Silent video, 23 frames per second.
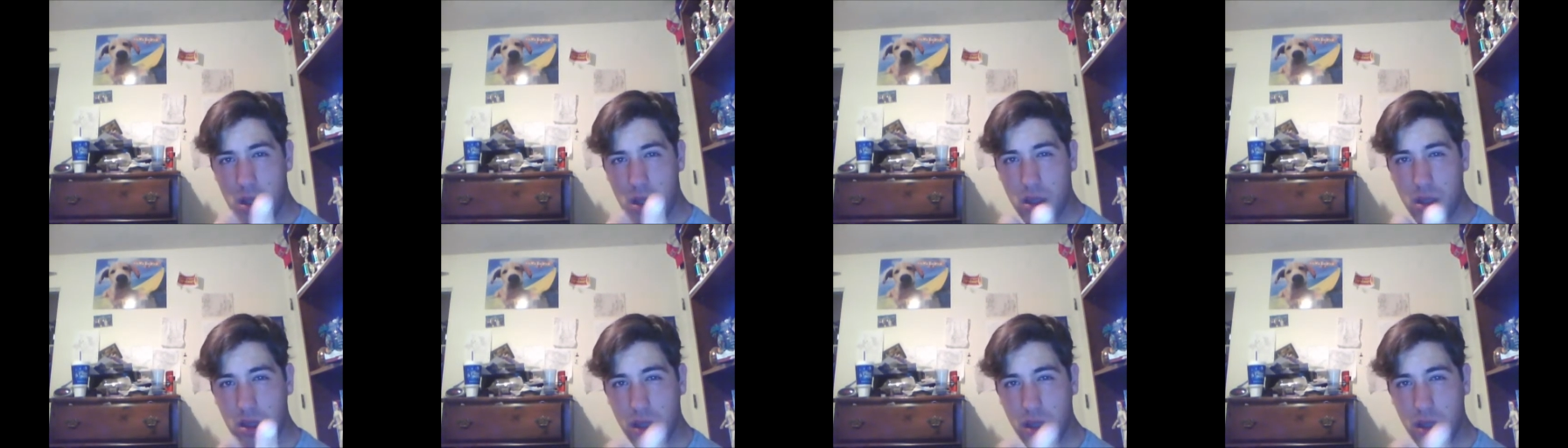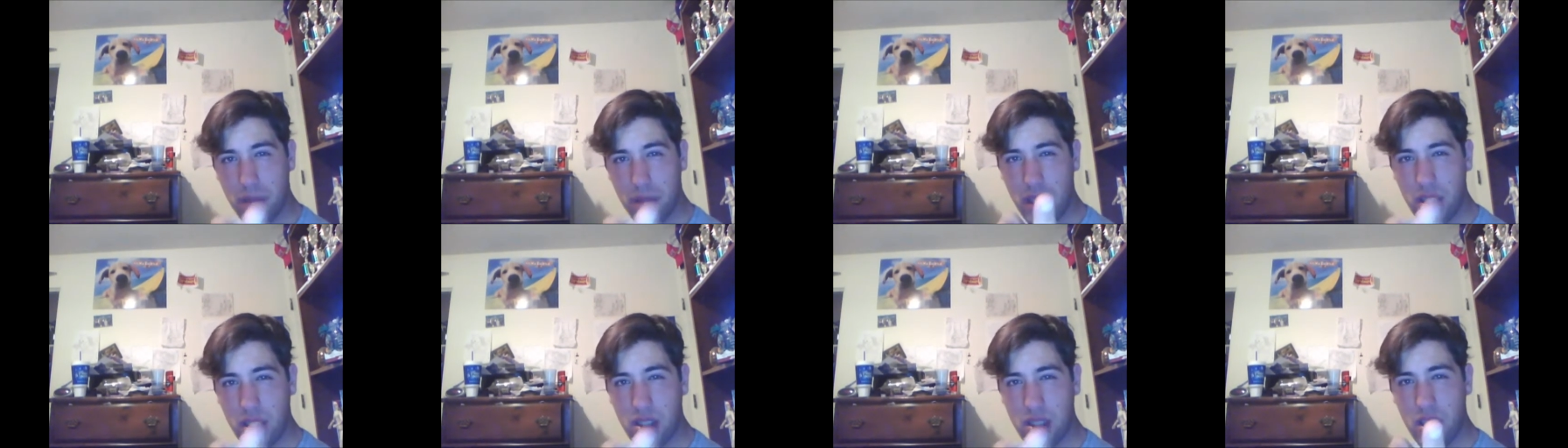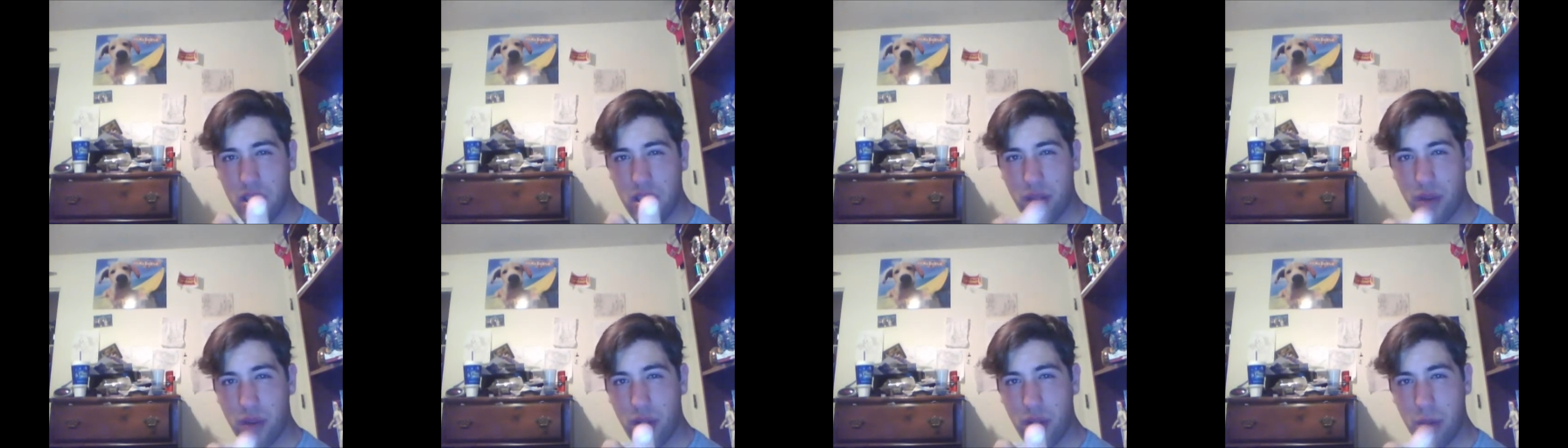Something
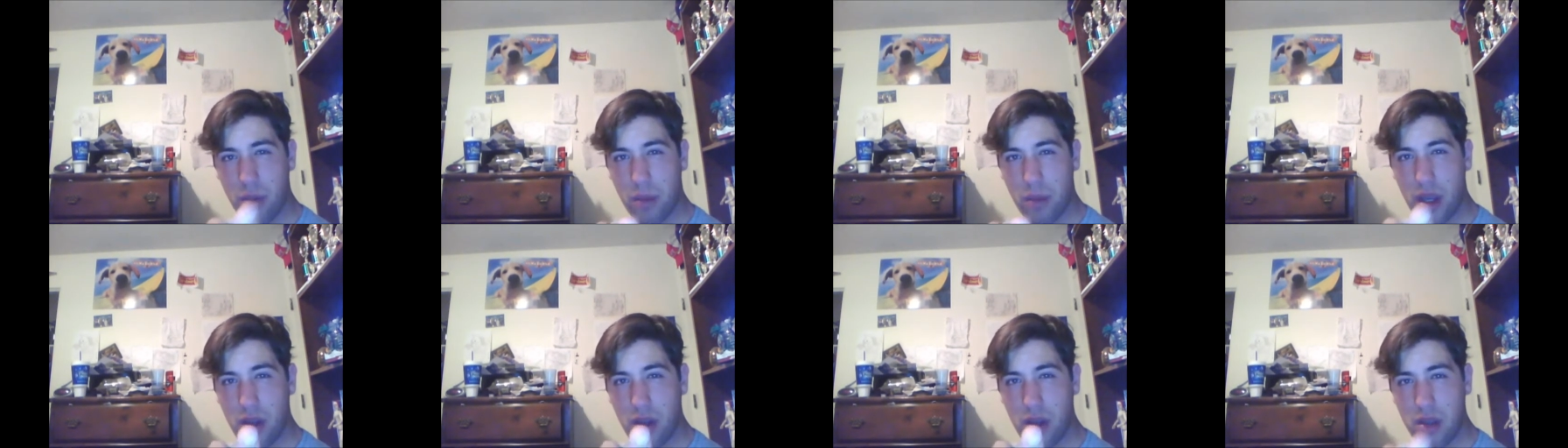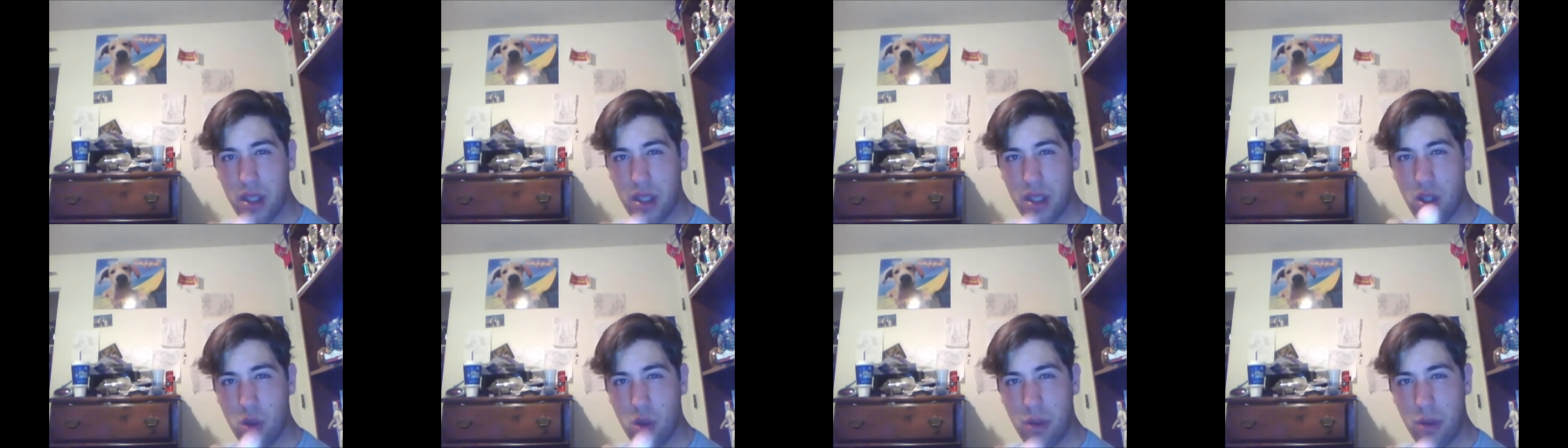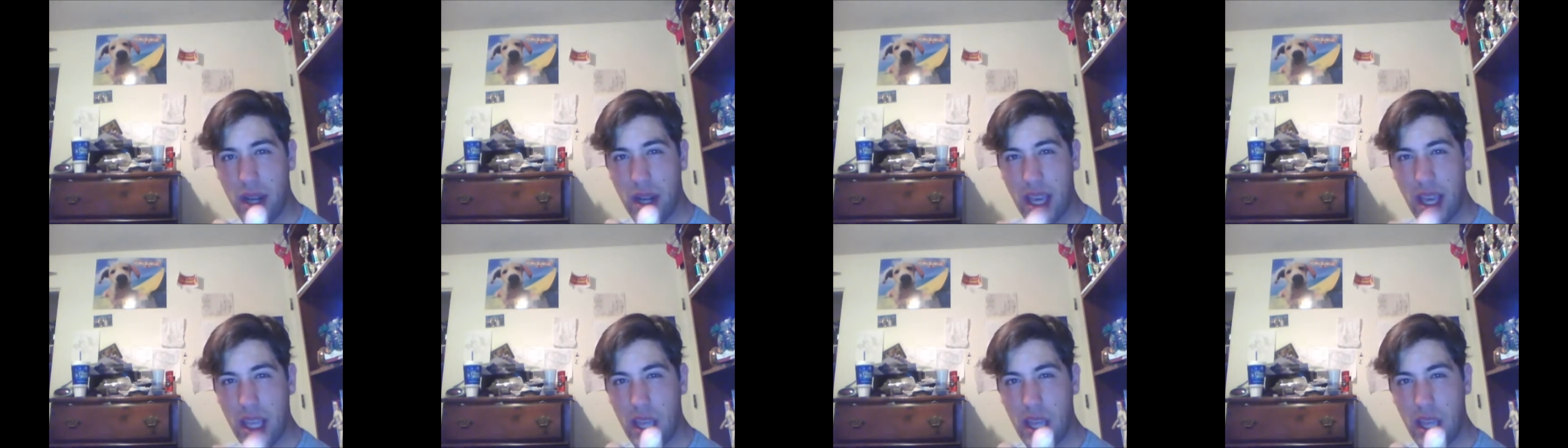different about you,
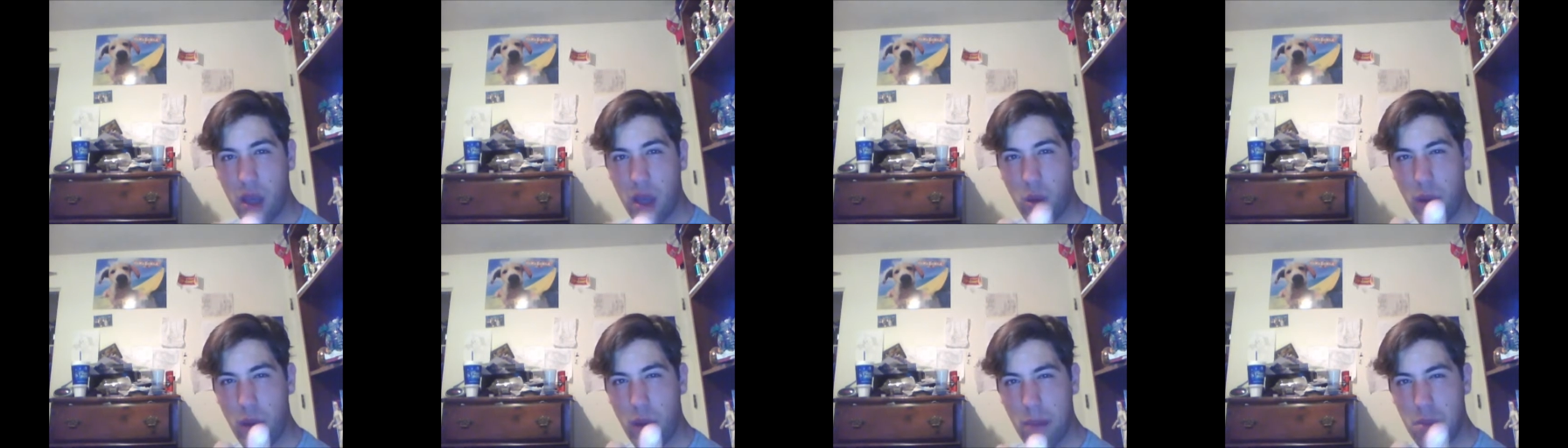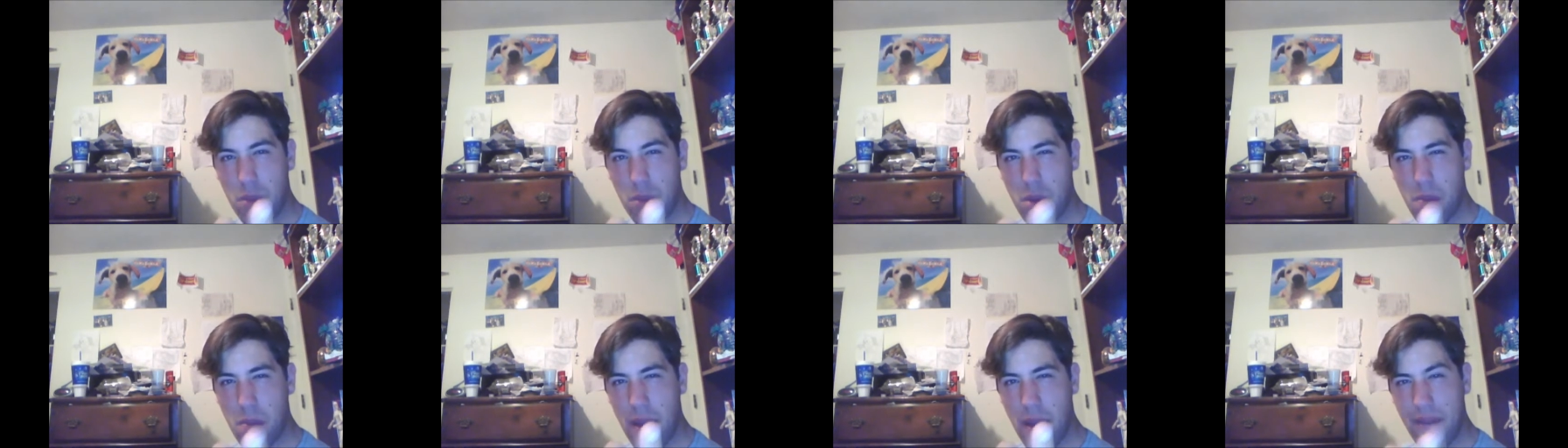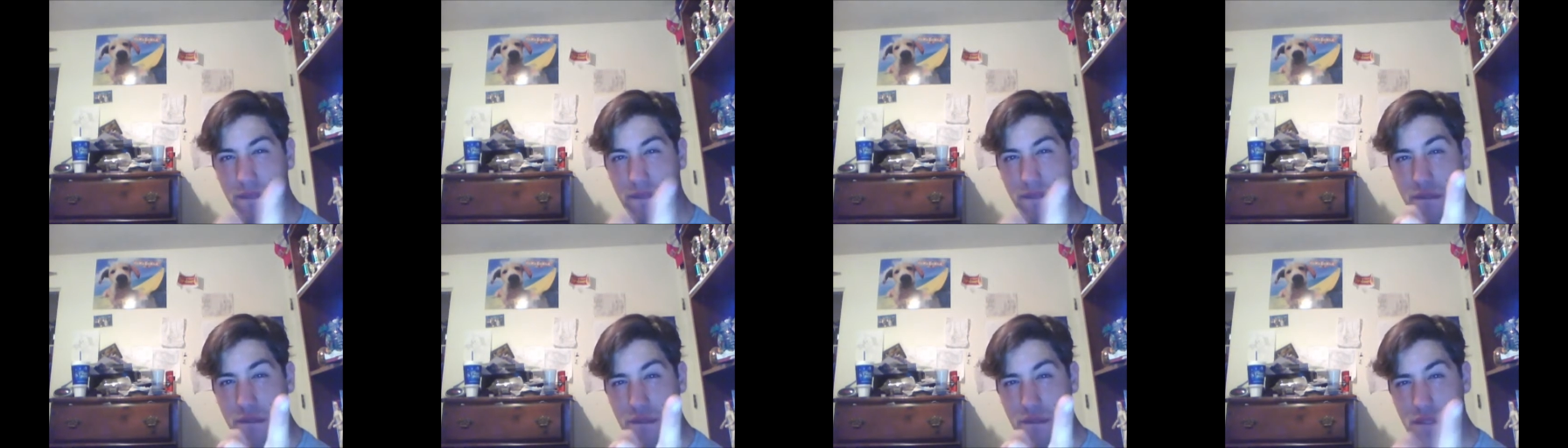but I can't quite put my